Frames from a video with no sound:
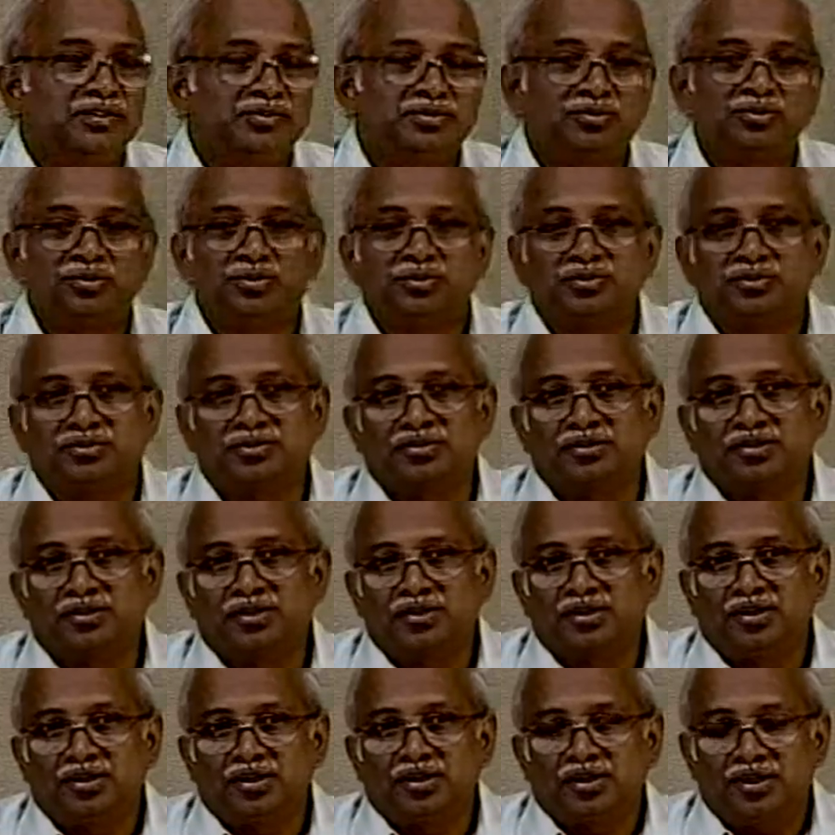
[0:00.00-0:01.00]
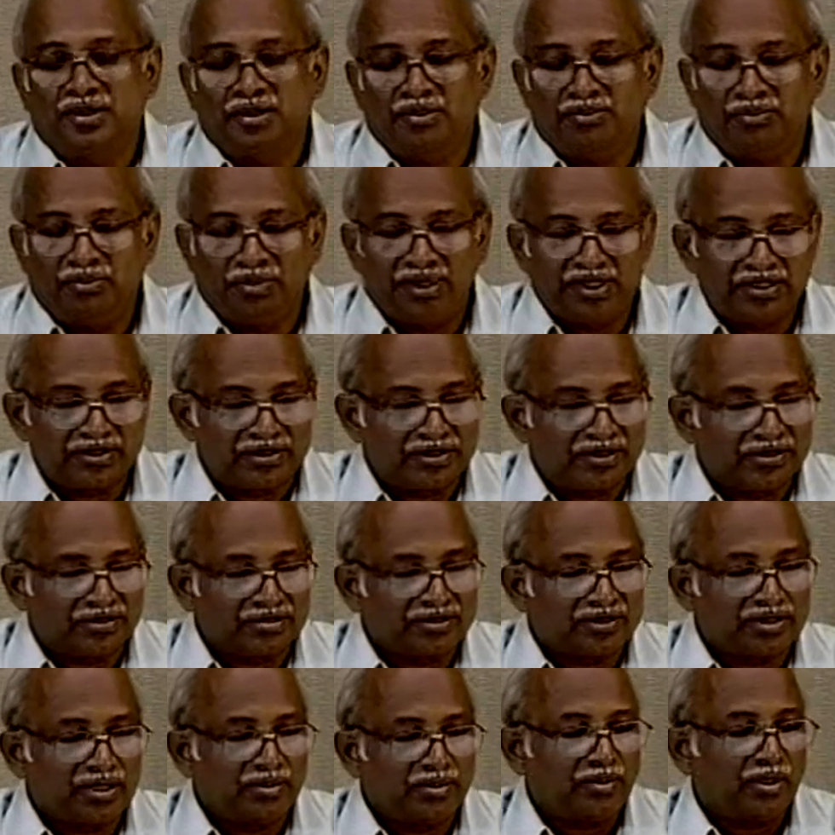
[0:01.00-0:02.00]
issues,
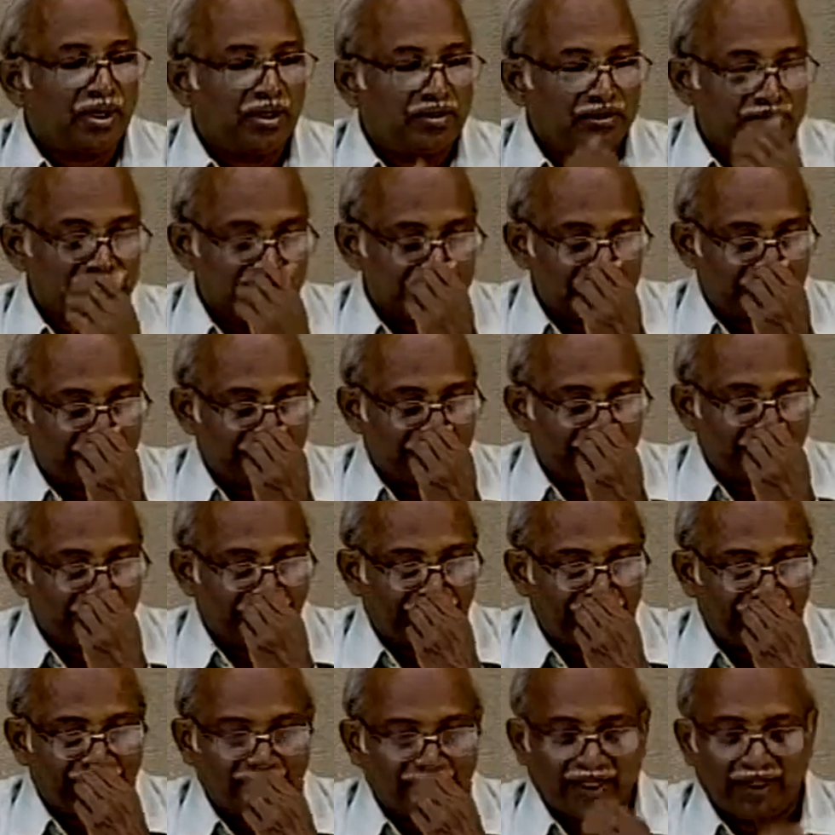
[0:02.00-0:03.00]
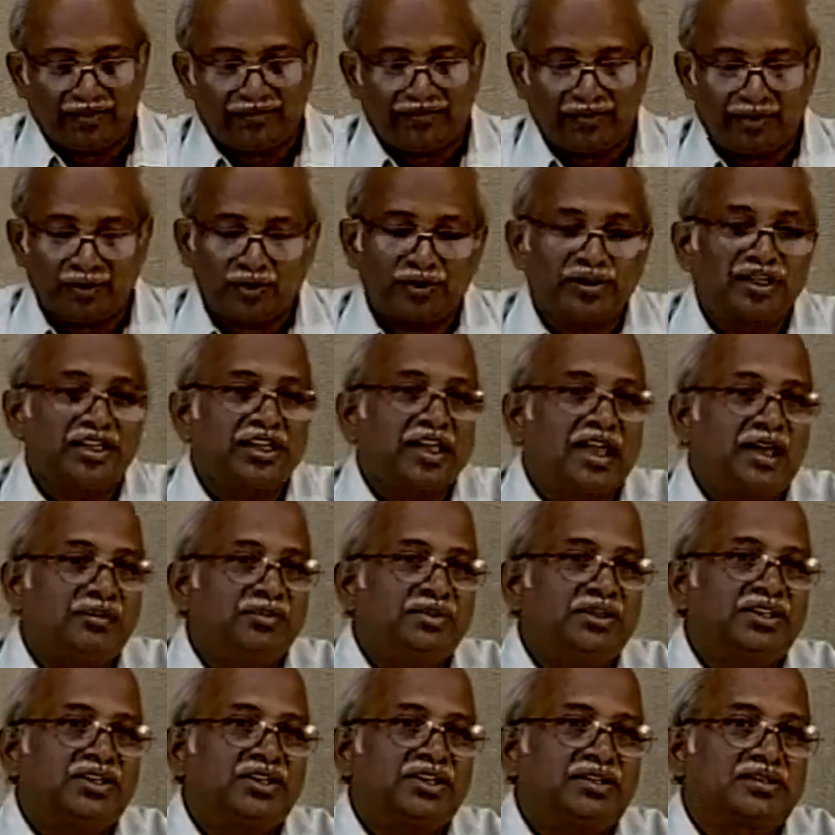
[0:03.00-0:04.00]
mentions about a floating
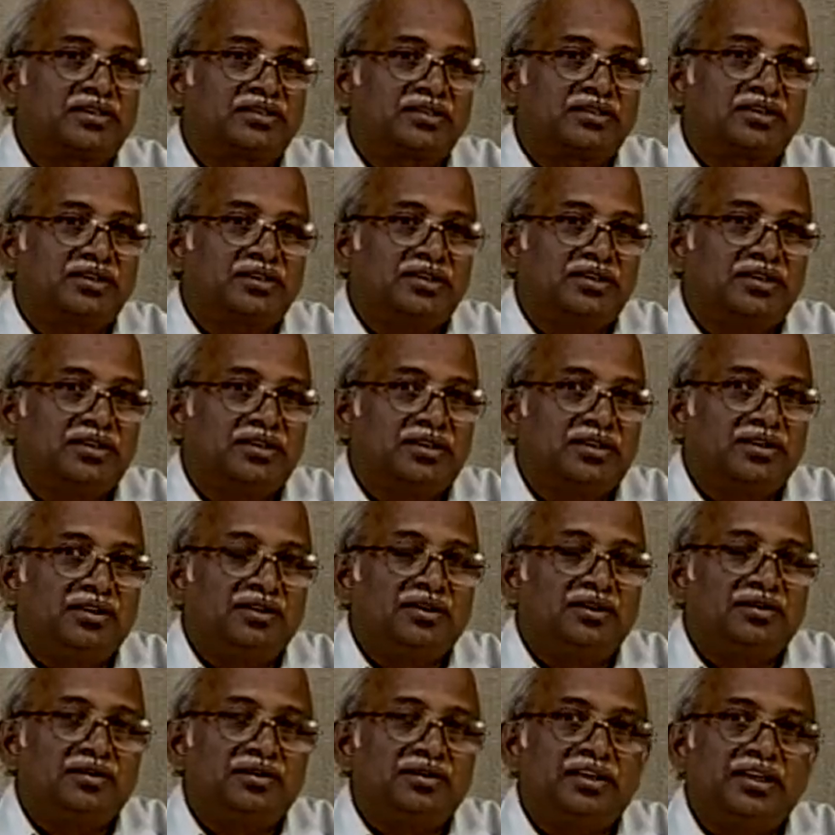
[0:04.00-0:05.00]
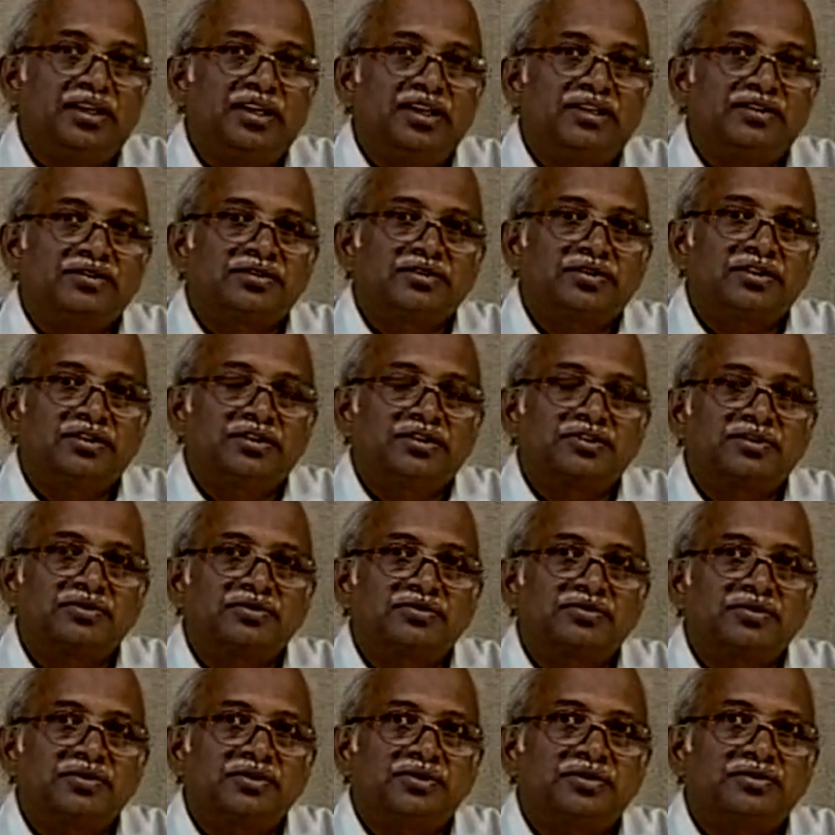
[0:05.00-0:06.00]
habitat, whereas it's
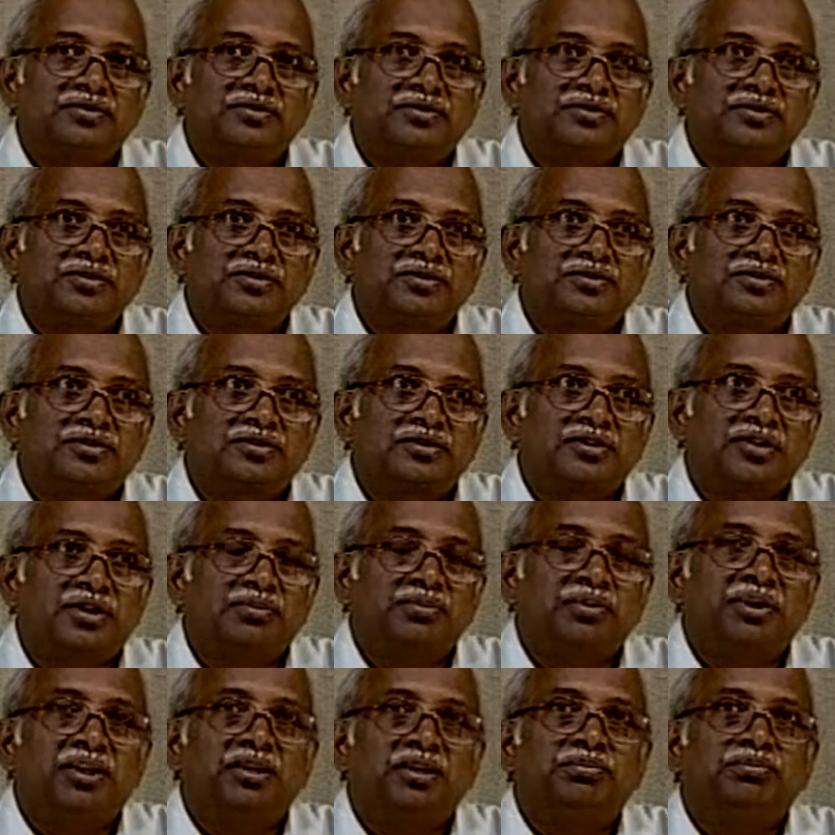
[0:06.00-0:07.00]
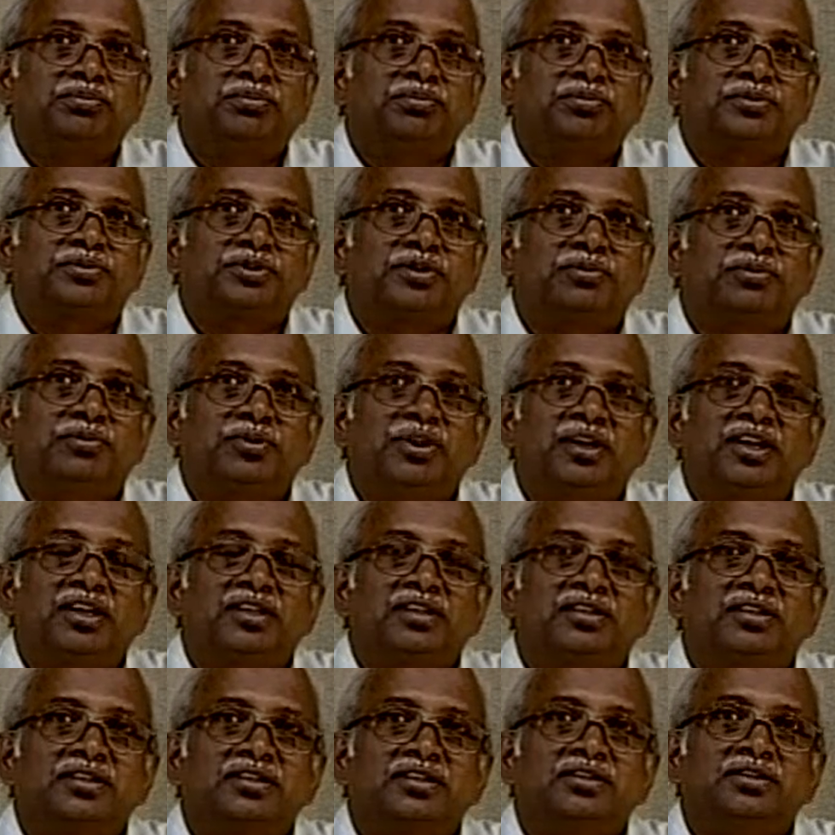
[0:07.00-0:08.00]
coming up somewhere
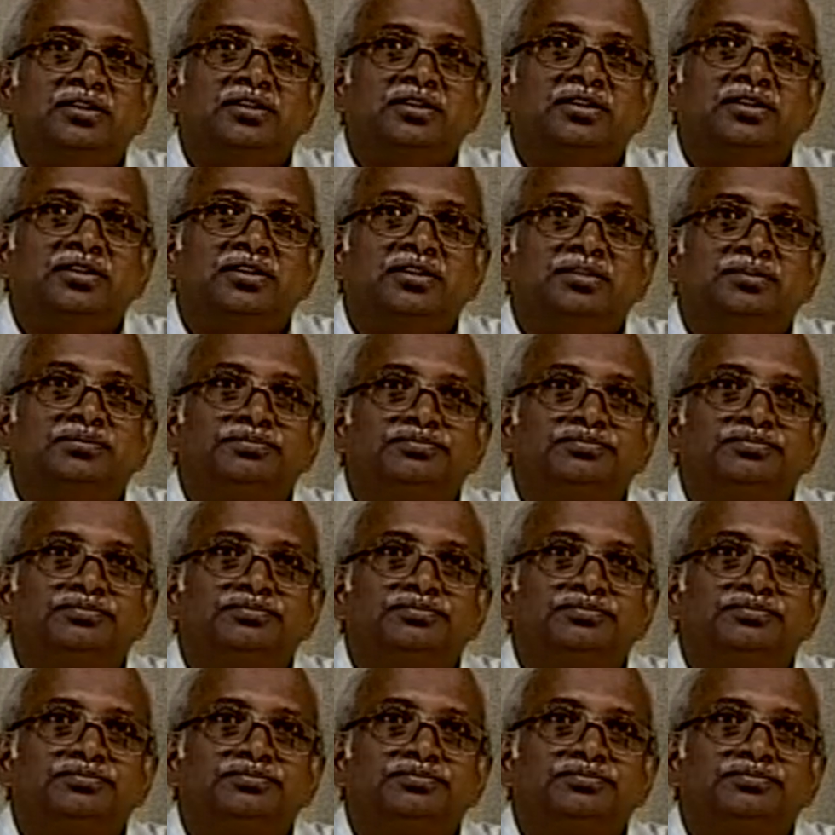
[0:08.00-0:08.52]
in the